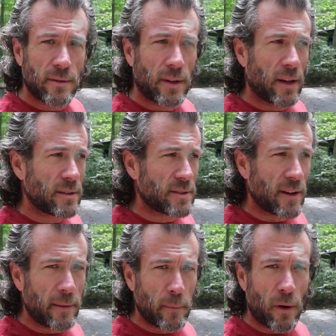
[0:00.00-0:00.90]
than
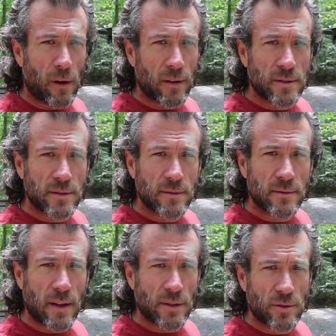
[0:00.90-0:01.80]
state parks,
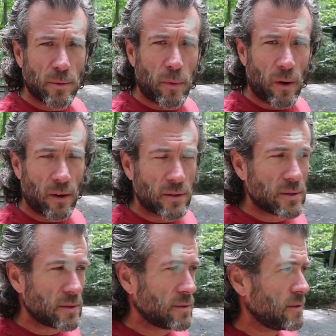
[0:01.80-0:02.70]
national
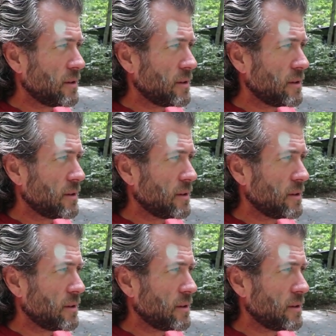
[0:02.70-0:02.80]
parks,